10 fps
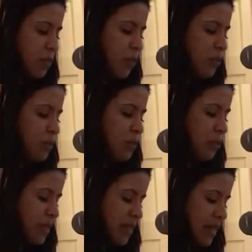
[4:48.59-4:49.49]

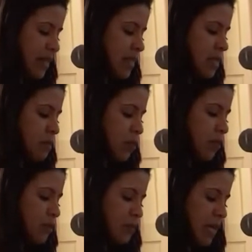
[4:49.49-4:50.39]

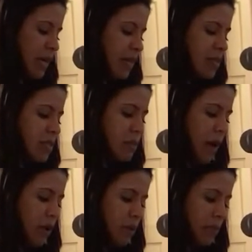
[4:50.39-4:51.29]
moved me and
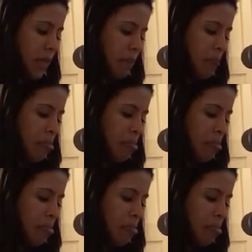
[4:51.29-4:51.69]
inspired me.